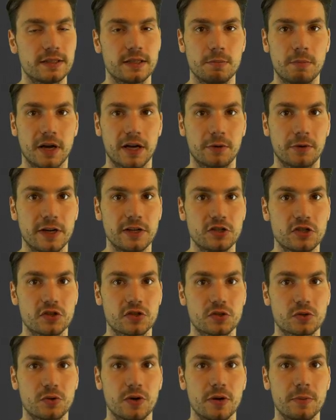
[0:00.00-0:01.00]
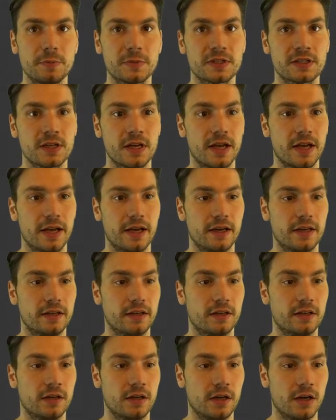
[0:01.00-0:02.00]
the migration scripts
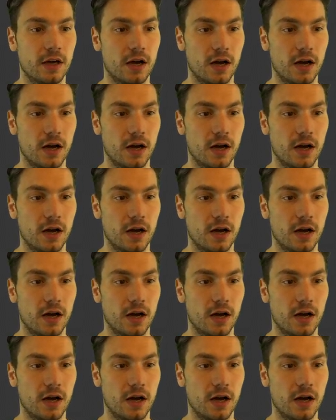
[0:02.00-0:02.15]
and